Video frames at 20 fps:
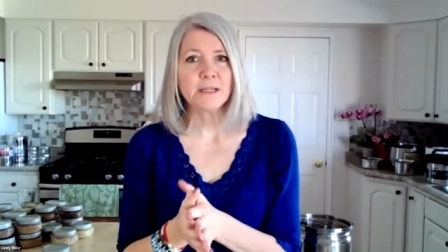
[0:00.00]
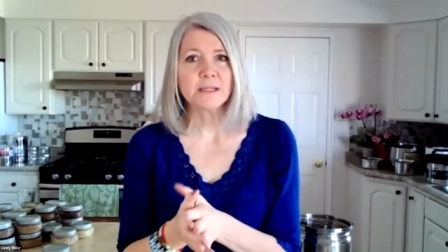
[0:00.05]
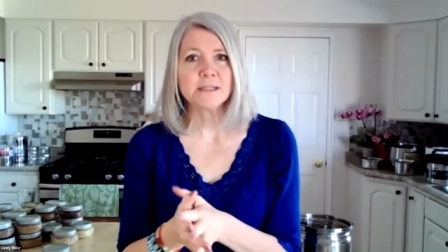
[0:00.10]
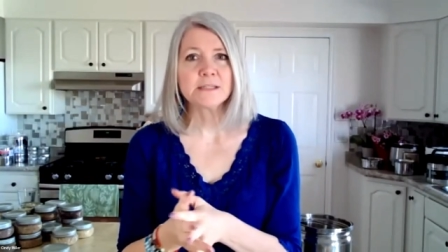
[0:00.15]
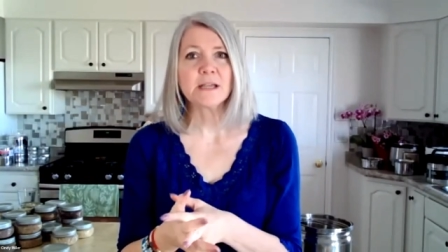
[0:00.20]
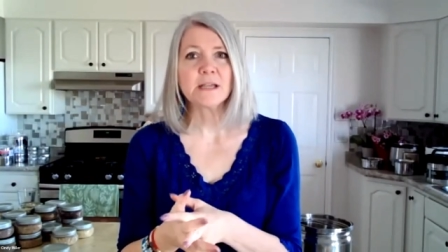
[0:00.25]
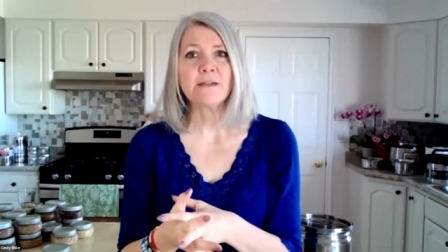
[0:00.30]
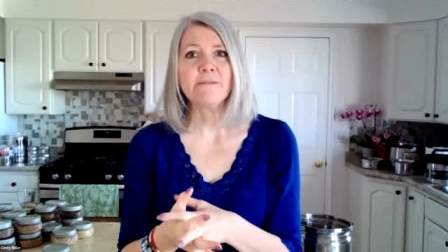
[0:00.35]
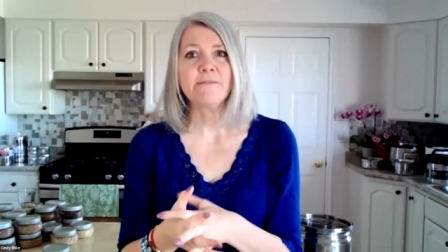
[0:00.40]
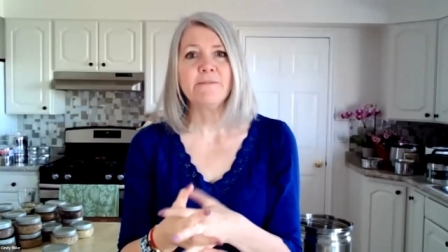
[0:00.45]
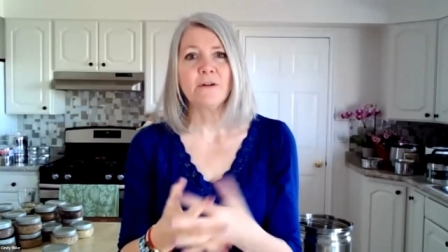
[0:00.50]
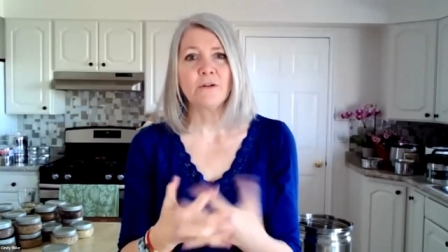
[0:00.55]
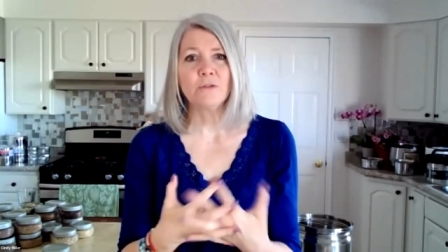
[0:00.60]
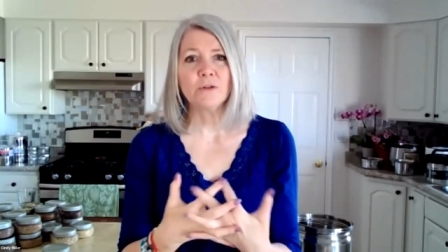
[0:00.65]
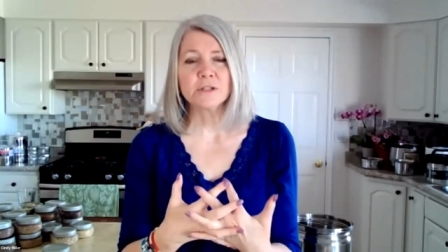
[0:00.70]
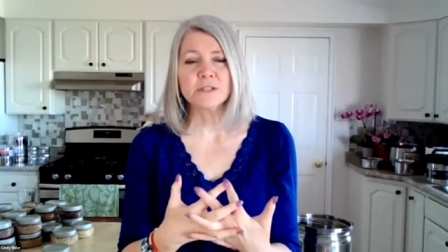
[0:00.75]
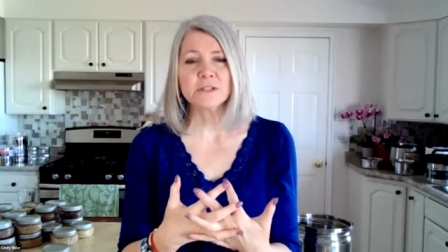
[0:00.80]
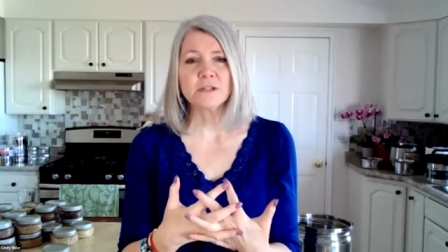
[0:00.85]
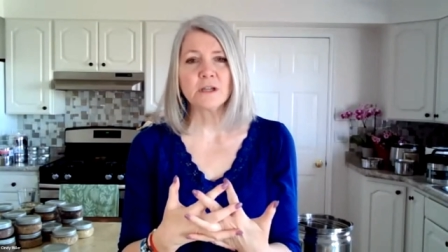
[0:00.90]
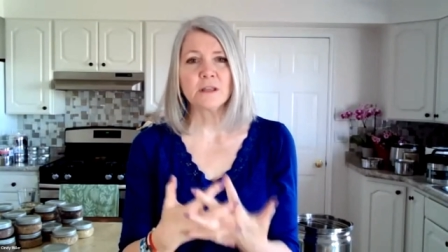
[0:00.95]
is I
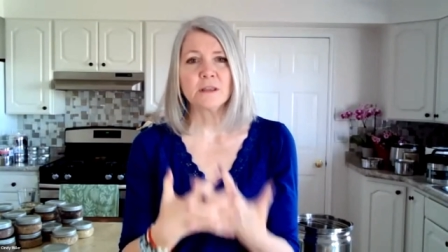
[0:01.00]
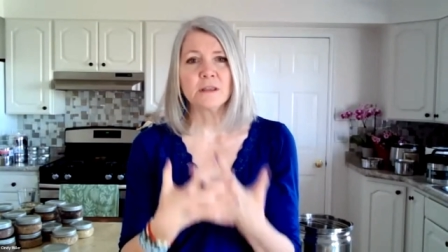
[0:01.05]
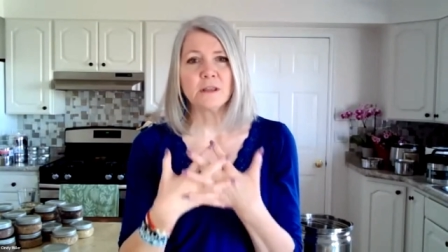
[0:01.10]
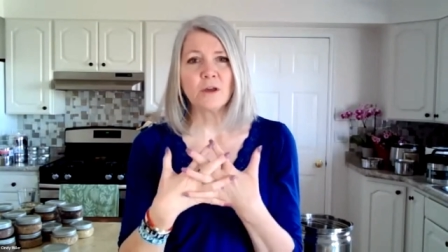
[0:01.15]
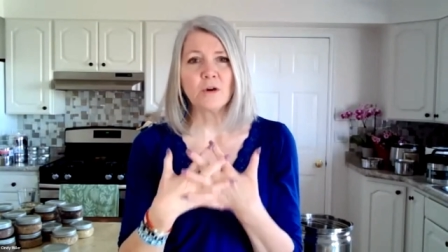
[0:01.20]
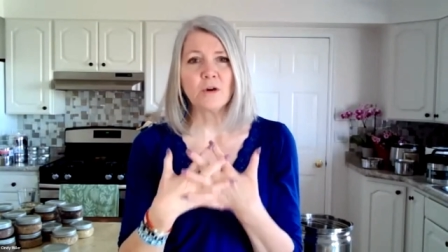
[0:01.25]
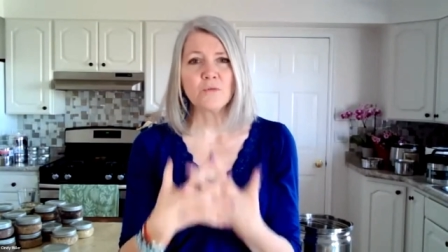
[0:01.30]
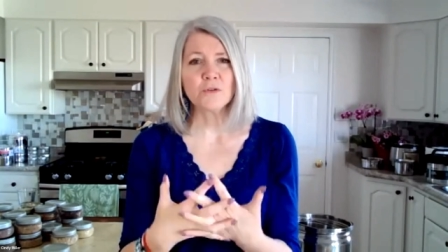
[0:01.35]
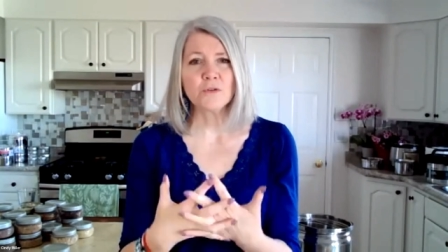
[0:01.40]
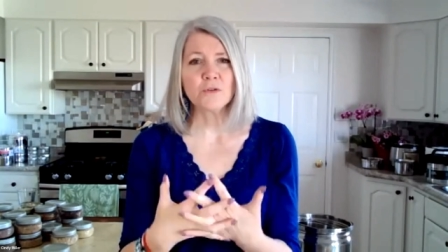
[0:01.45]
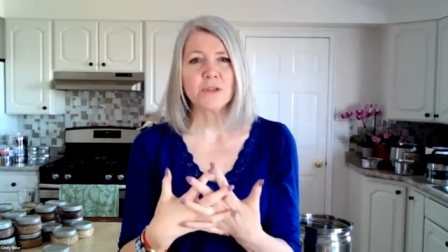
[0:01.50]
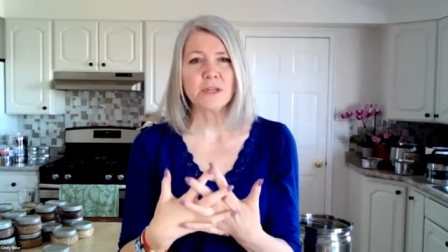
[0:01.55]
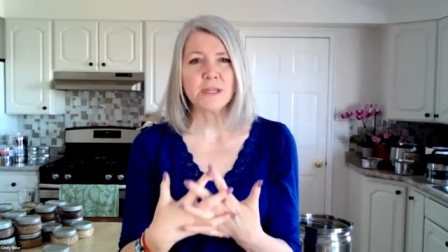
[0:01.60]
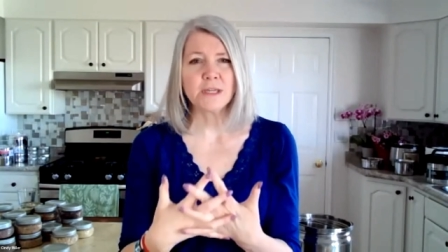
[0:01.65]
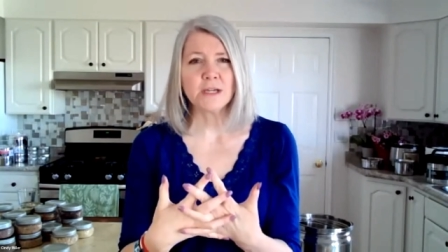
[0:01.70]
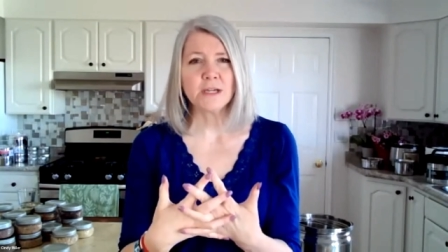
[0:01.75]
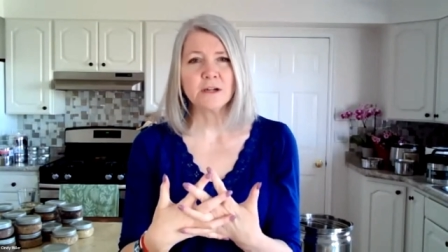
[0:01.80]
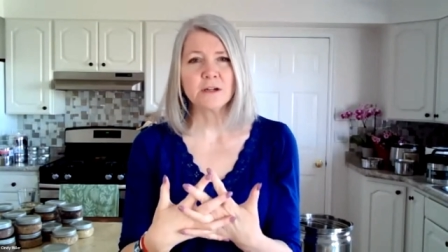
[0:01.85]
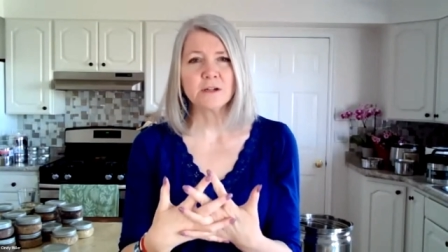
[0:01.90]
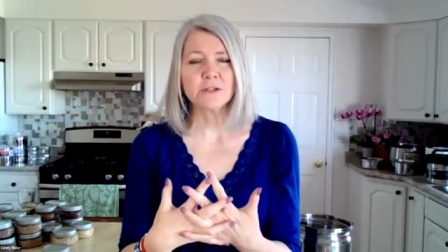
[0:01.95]
focused on over the
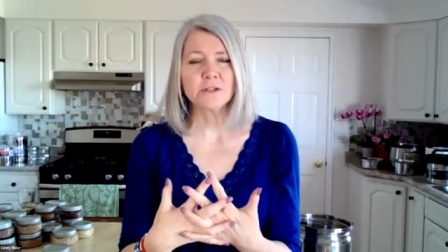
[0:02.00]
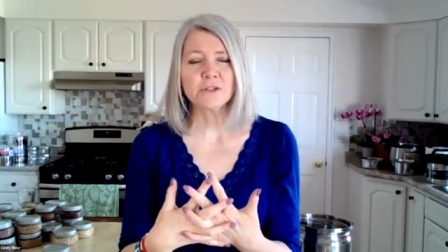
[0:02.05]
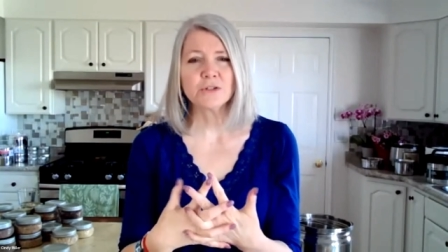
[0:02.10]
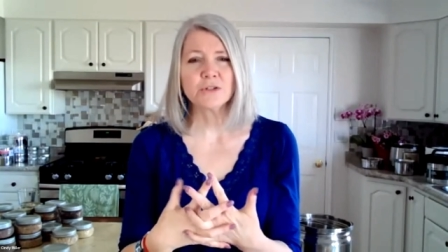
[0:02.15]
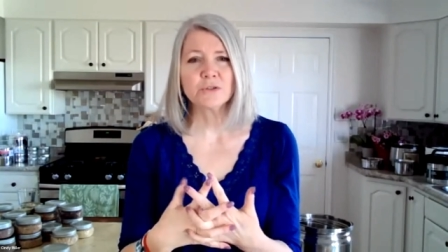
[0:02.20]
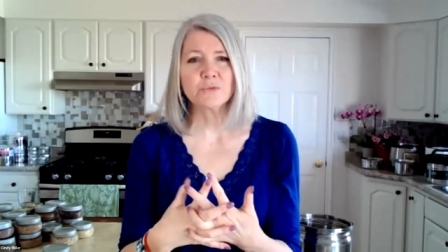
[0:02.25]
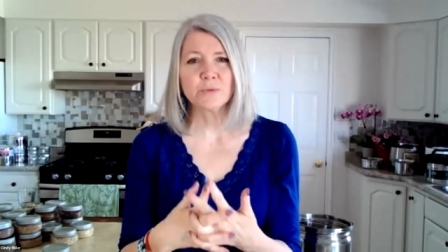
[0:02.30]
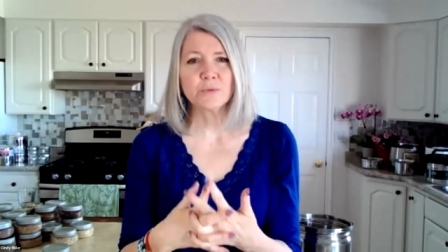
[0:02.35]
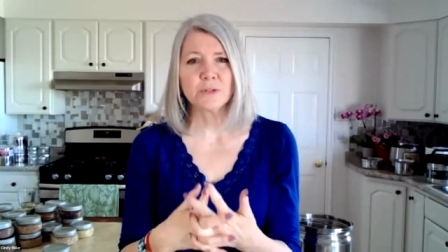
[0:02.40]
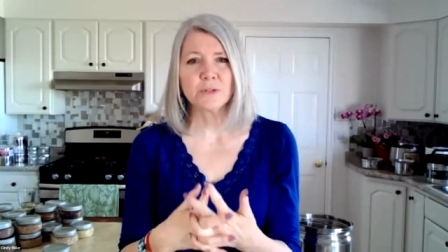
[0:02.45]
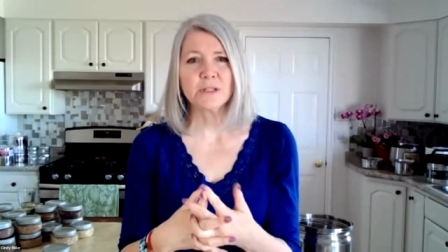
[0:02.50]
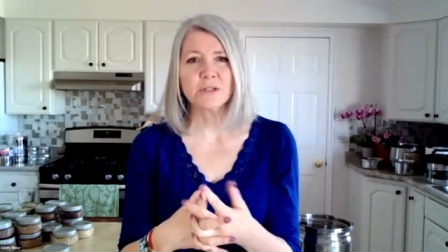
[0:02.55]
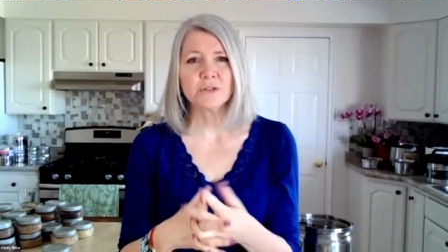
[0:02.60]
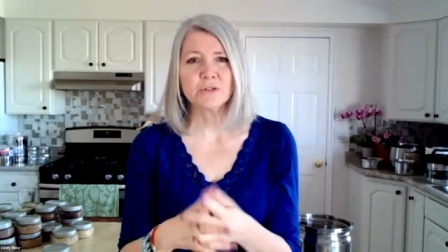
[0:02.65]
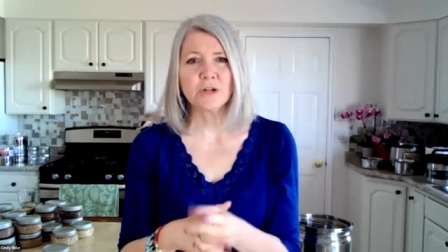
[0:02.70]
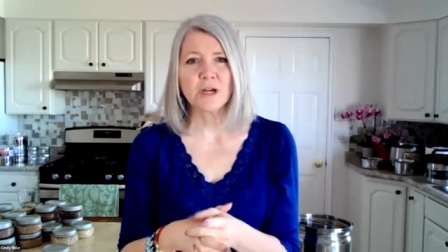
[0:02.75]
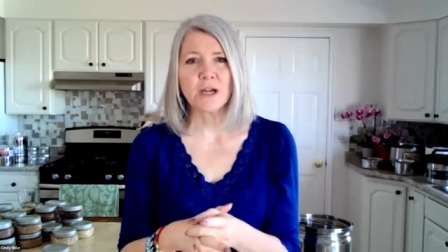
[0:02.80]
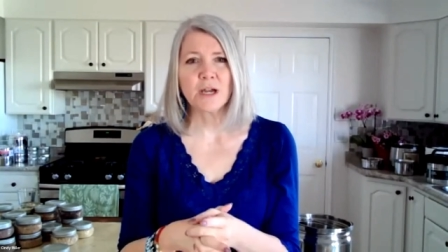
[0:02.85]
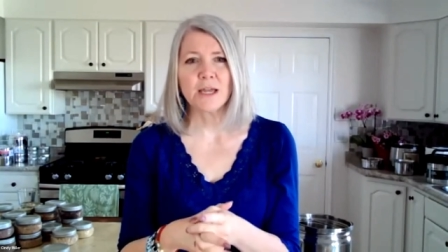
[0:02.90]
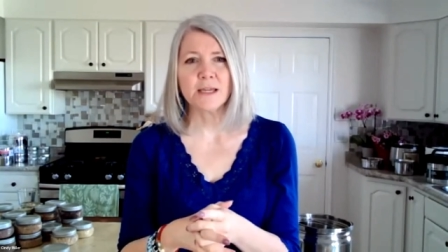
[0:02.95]
years to really
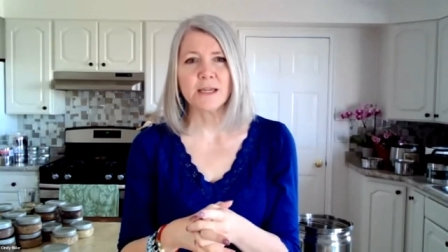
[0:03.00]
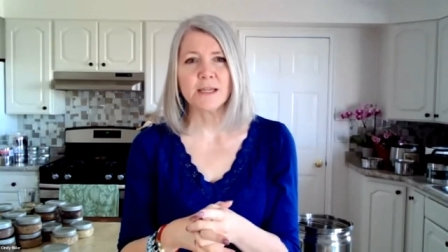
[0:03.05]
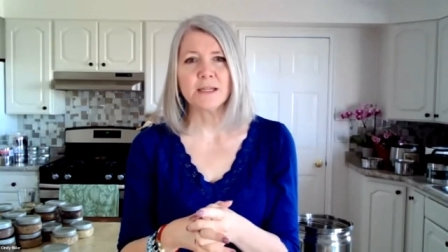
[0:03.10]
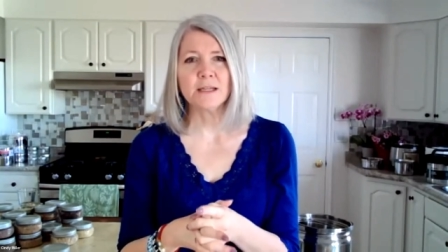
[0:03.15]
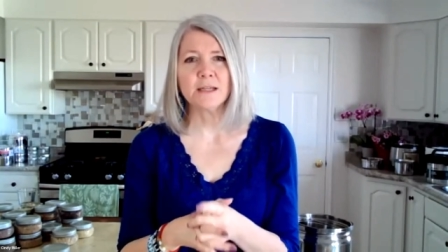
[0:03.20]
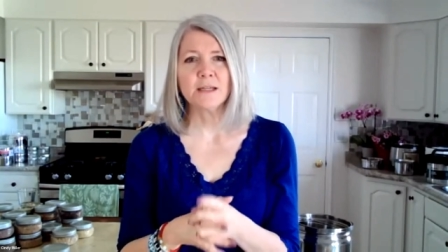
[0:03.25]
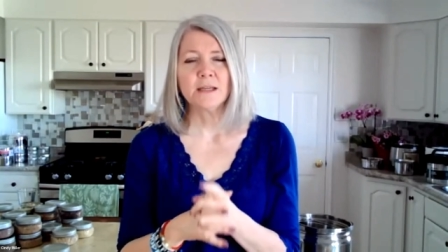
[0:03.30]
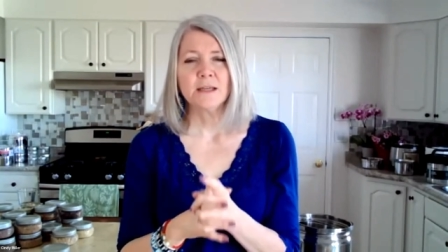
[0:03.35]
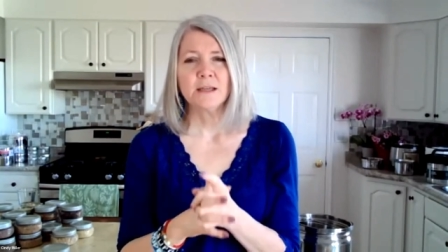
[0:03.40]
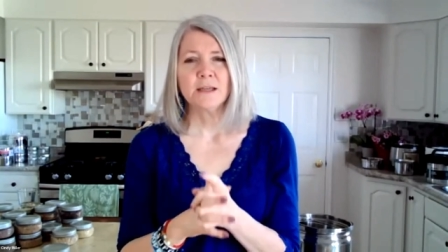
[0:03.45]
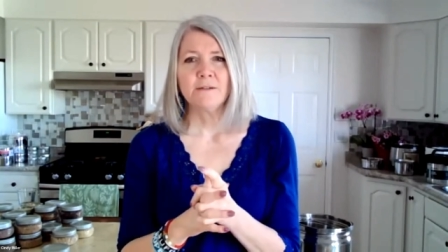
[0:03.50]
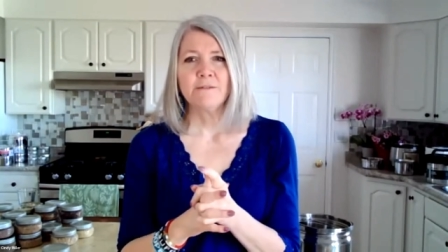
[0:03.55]
try and